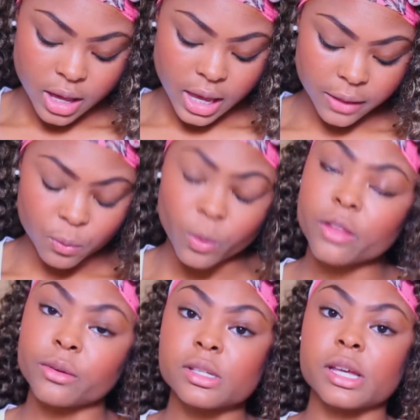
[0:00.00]
And one of
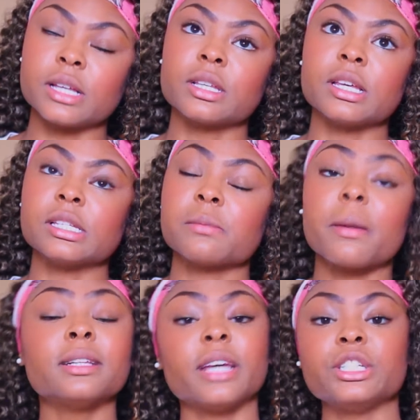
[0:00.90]
those things is
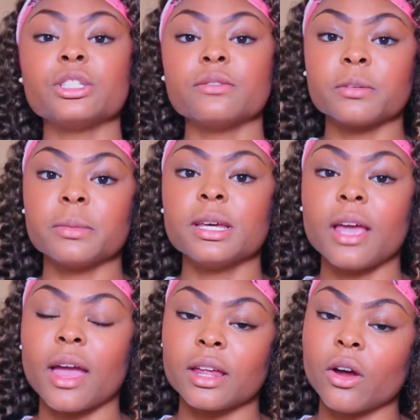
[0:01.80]
meditation for me,
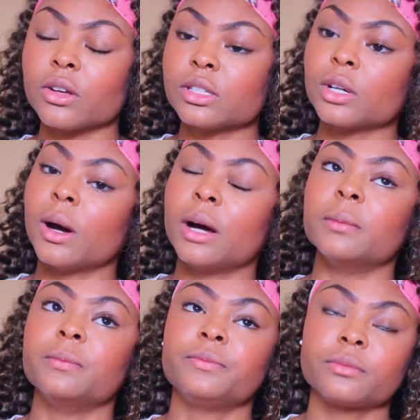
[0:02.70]
and
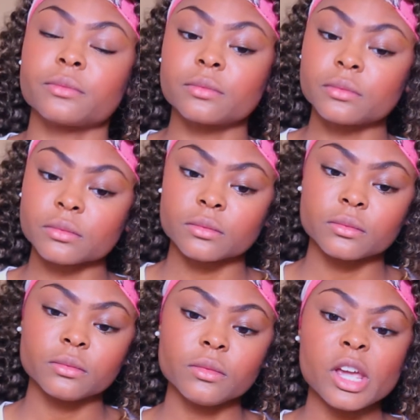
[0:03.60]
also
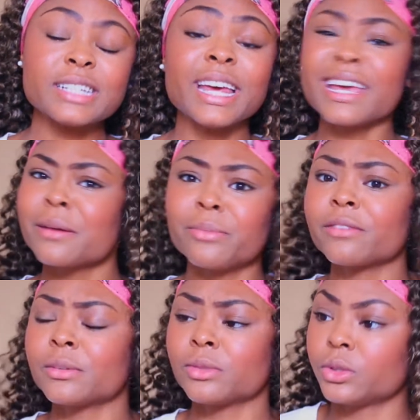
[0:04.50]
taking a break
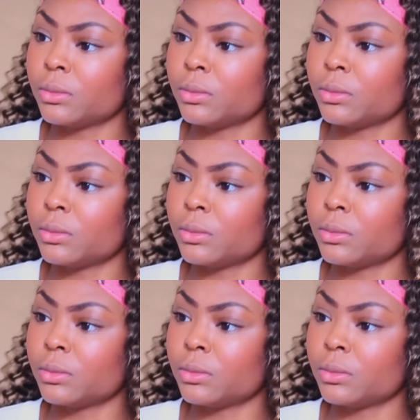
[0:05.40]
from social